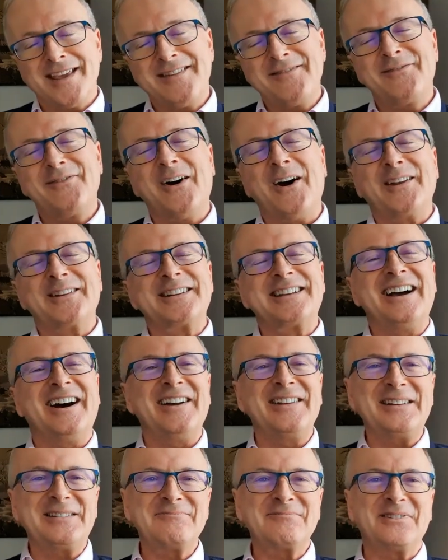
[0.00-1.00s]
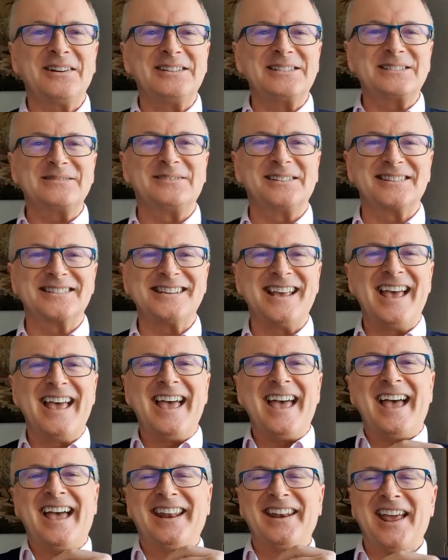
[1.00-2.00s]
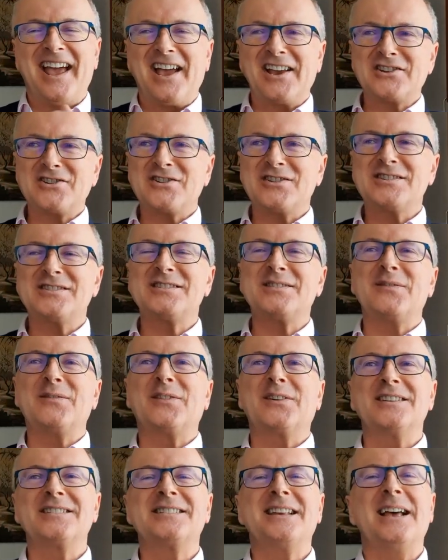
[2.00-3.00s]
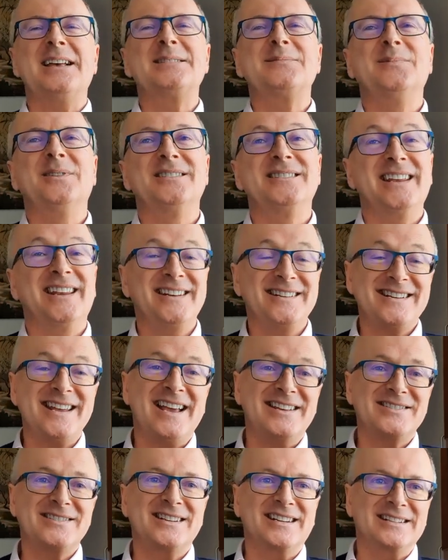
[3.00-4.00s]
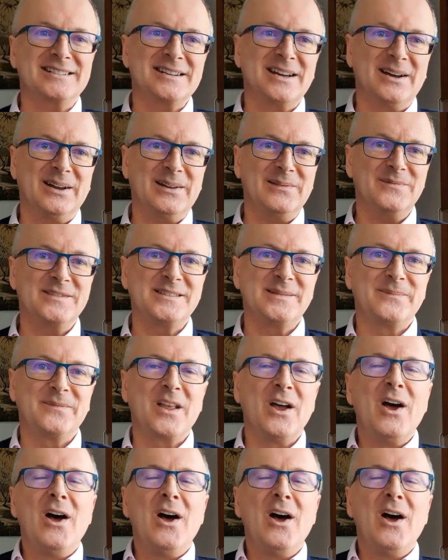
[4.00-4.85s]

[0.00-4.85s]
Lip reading: on guiding principles and actions for assessment in testing times.